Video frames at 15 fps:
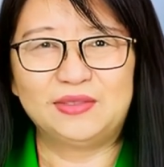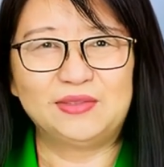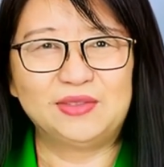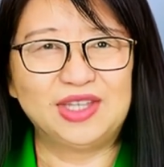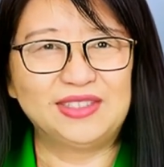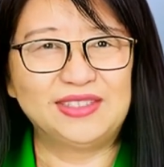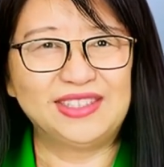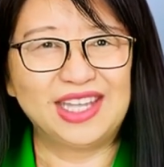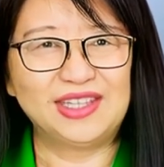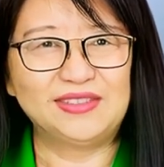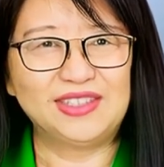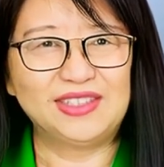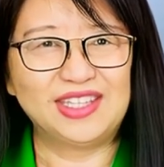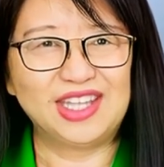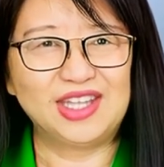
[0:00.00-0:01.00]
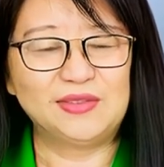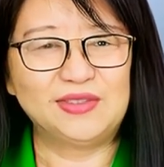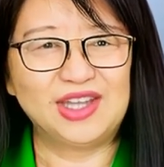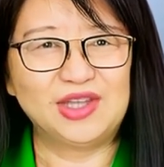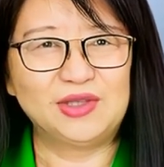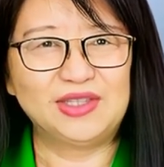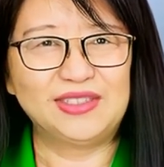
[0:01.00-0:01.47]
Freed slaves in the
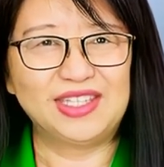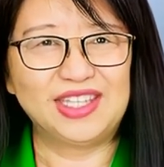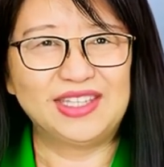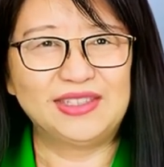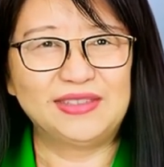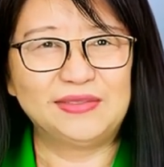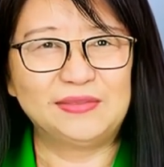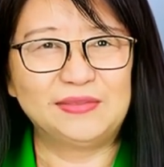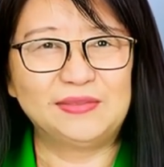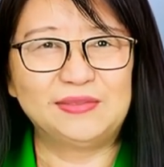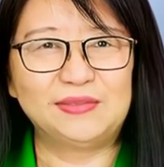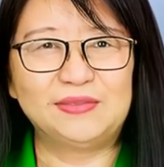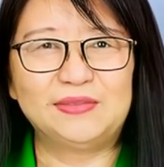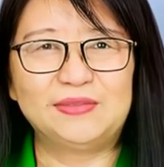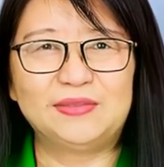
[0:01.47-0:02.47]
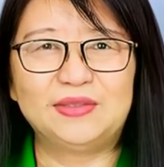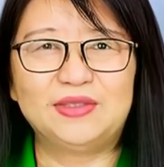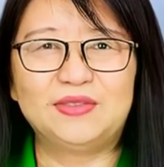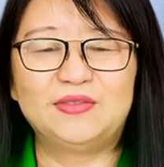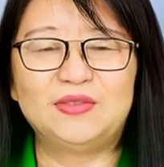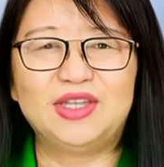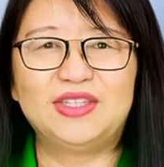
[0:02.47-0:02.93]
Confederacy.
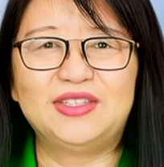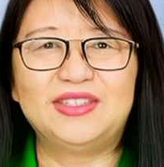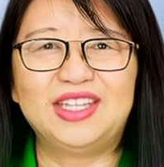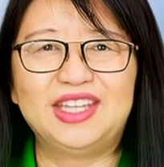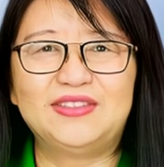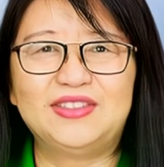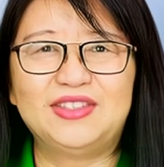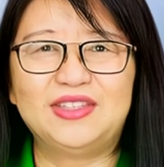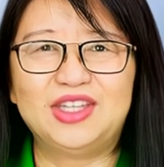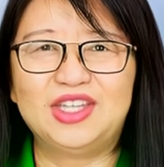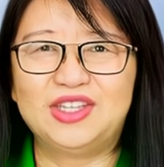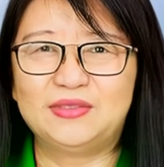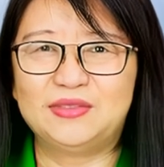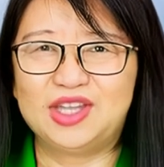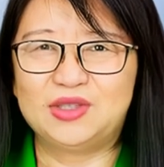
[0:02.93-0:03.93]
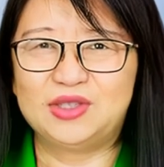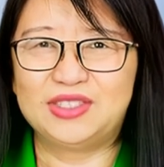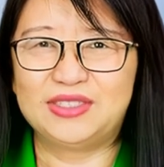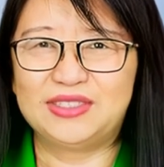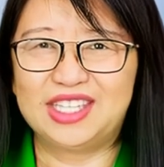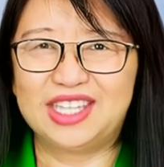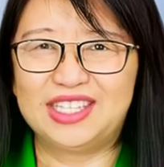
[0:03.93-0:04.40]
Freed slaves in the
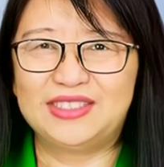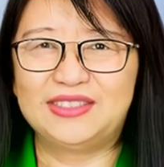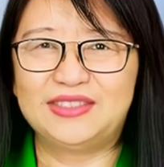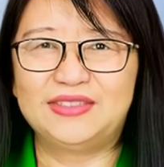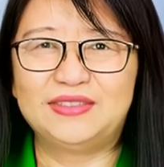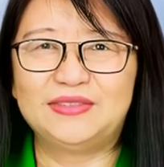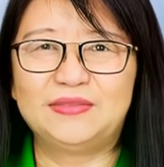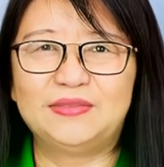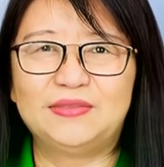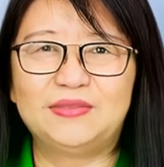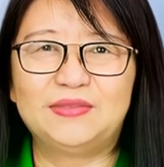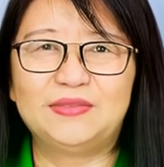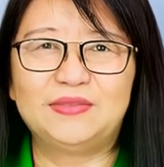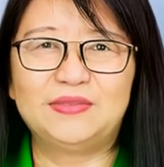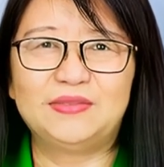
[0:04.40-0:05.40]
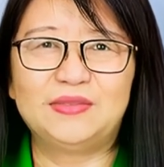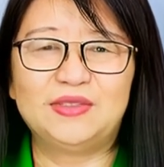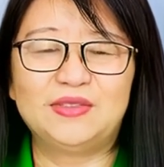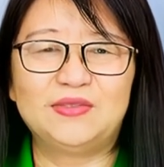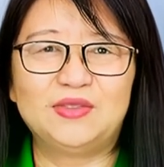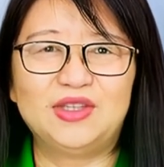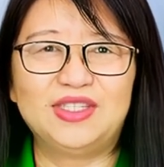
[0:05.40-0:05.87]
Confederate States.
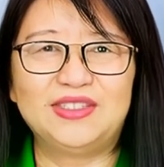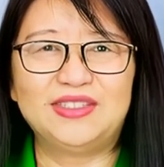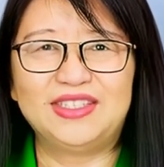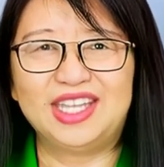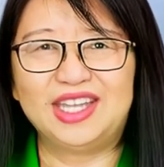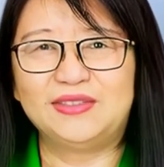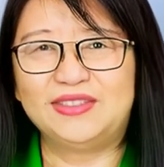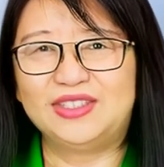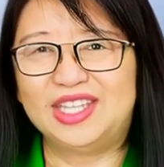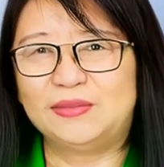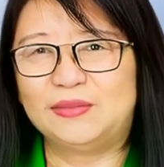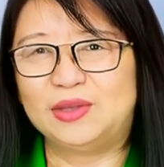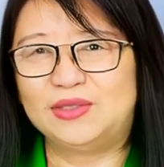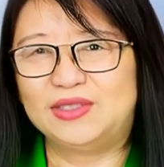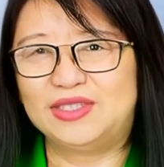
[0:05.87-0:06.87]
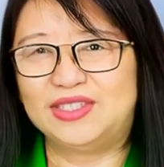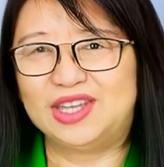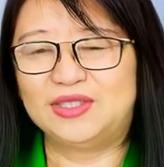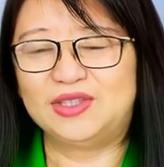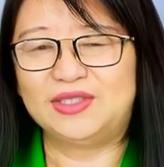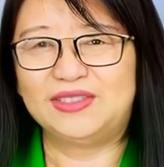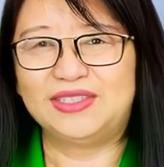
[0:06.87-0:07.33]
Freed slaves in most
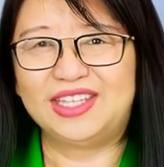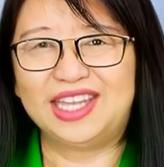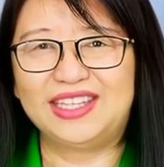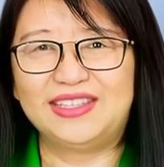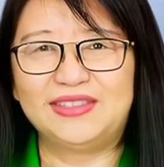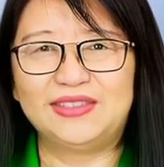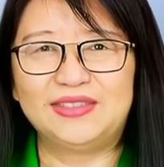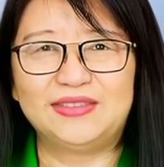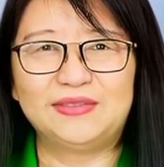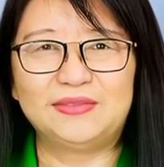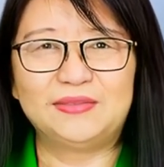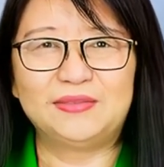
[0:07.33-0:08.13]
southern states.